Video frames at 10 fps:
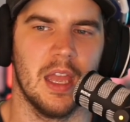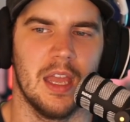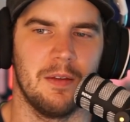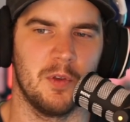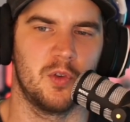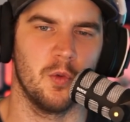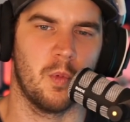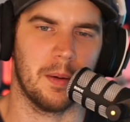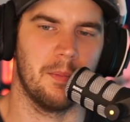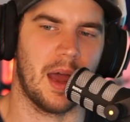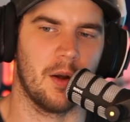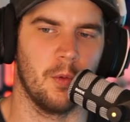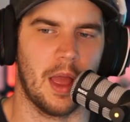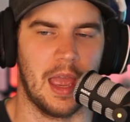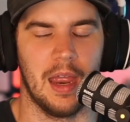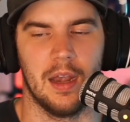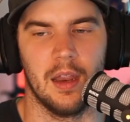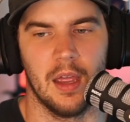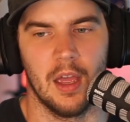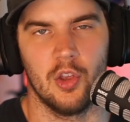if you do one battle and
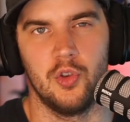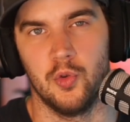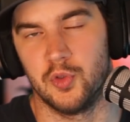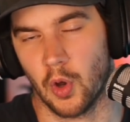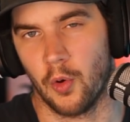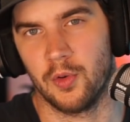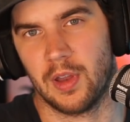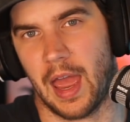you don't